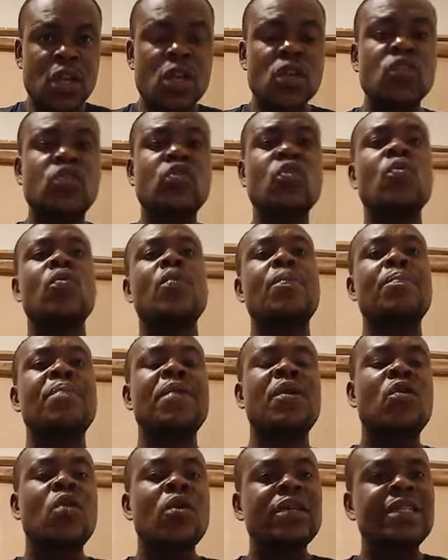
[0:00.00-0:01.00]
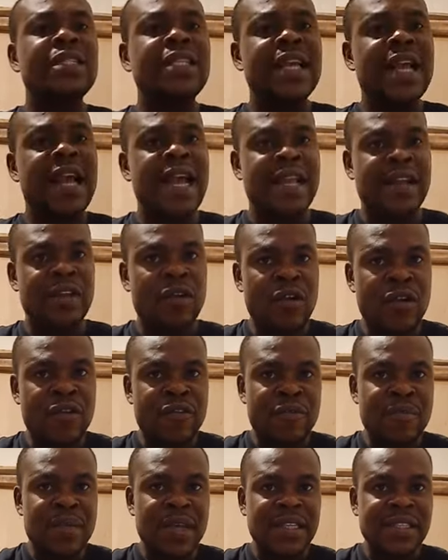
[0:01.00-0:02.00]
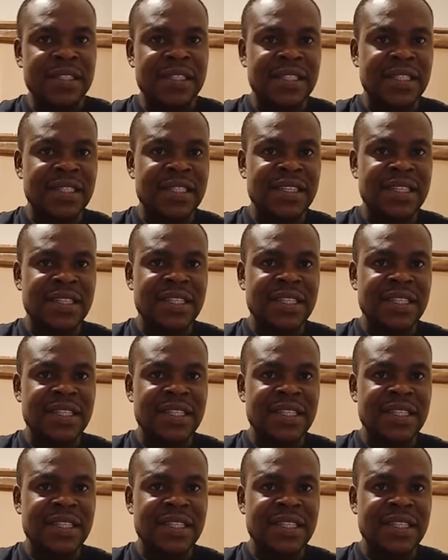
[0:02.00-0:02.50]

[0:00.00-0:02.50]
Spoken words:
So because they are in government,